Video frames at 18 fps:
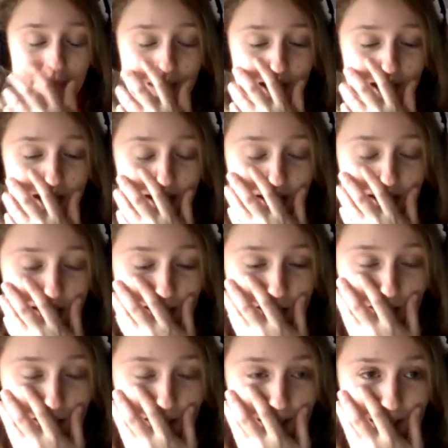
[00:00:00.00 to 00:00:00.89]
class
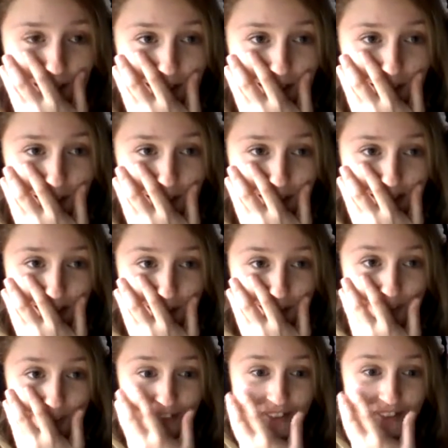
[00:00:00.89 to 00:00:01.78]
like with an ice pack
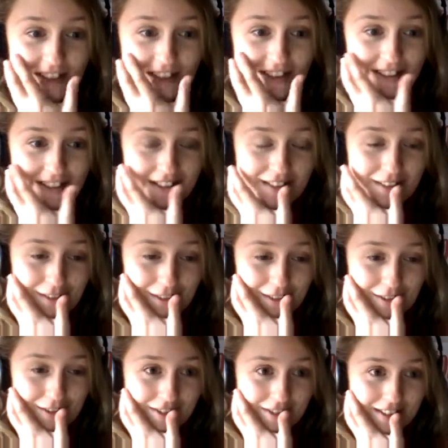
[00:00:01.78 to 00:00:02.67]
on my face, like
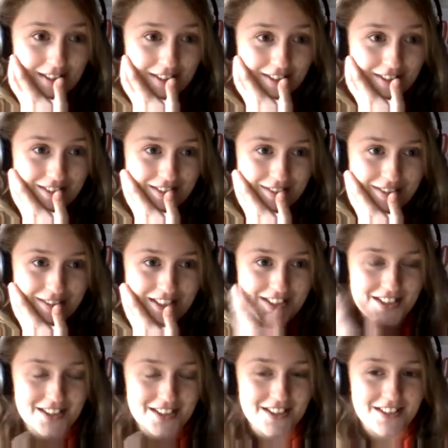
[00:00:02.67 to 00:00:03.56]
holding it under my
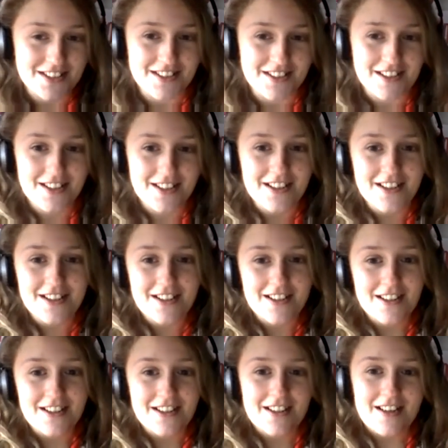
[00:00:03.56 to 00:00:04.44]
chin.
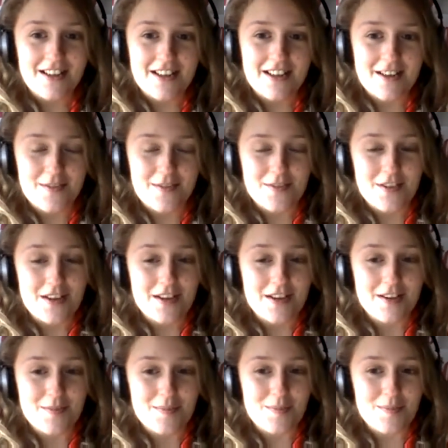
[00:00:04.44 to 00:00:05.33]
And um,
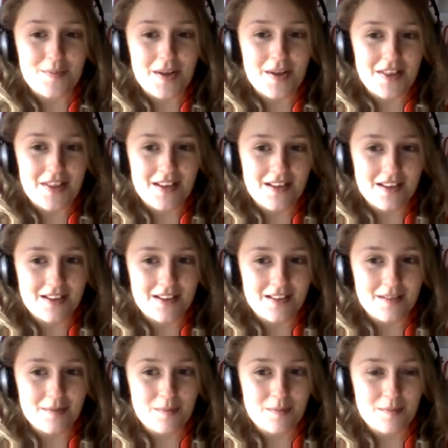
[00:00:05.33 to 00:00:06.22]
I think
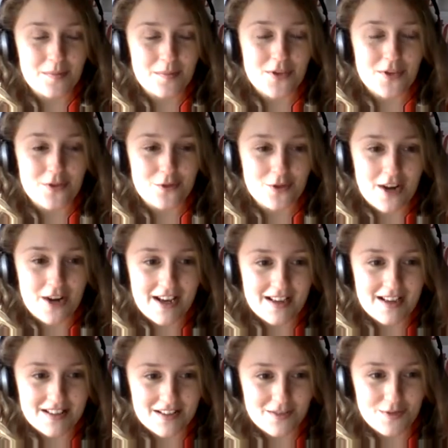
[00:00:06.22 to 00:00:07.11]
the
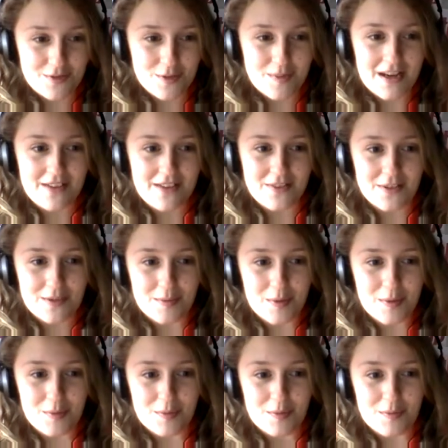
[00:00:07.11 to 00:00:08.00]
rest from having the
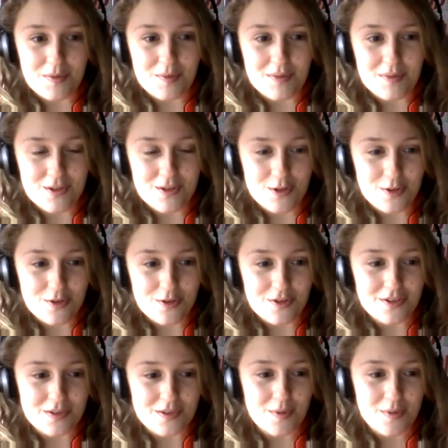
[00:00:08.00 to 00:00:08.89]
problem with my
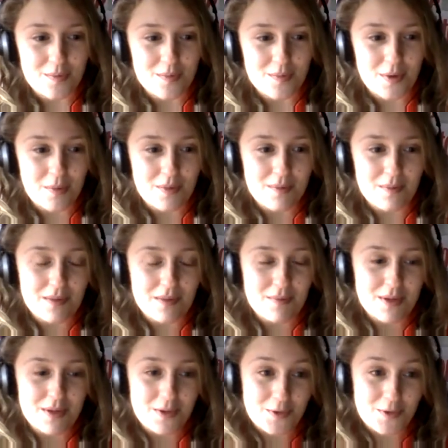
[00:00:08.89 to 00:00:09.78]
tooth is what probably made
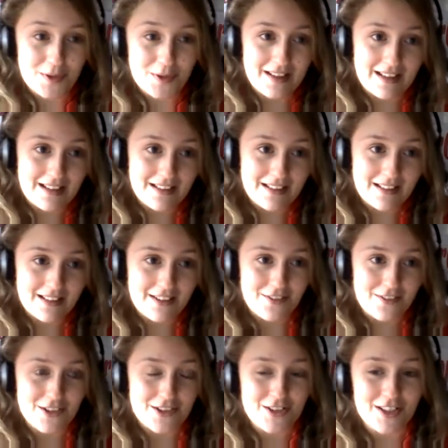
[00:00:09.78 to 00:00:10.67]
me okay.
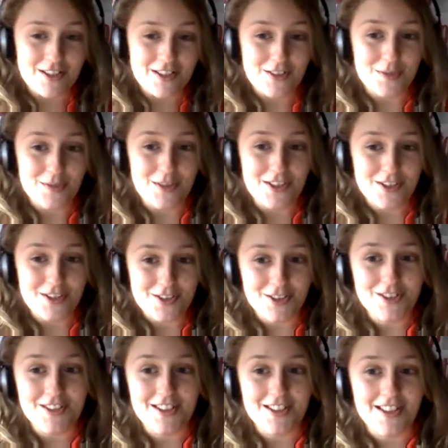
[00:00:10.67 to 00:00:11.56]
If I tried to work
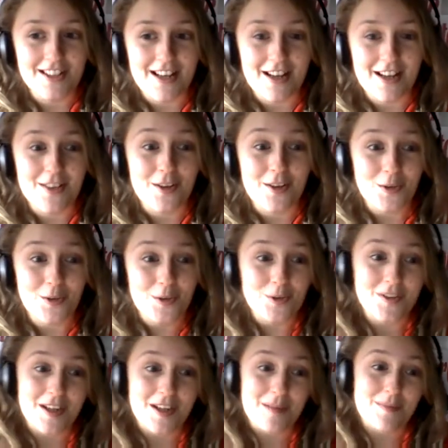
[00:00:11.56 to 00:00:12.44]
solid like that the
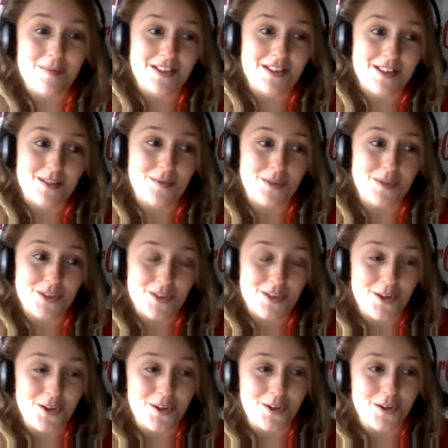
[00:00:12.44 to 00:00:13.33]
whole time my son was
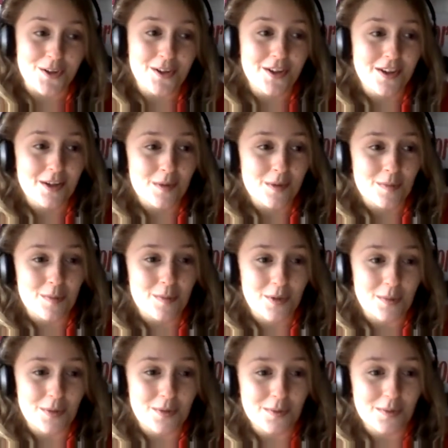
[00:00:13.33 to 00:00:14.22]
gone,
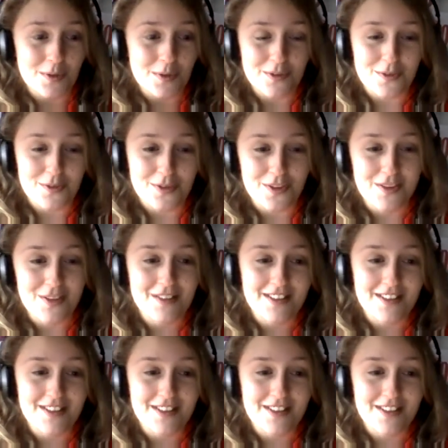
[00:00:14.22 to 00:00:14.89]
probably would have